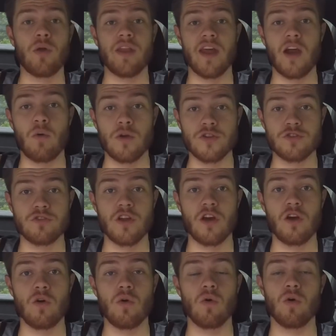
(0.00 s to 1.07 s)
now what you
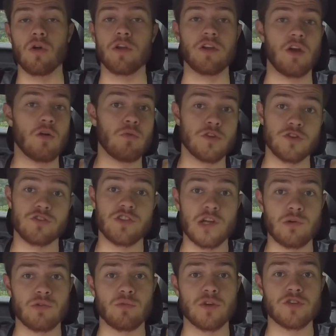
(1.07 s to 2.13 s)
know, or, you know, would you stick
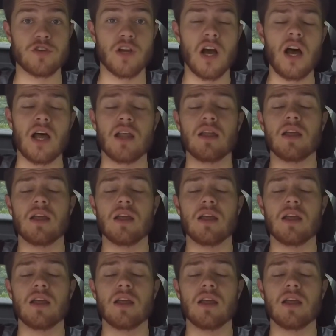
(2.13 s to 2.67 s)
with what you got?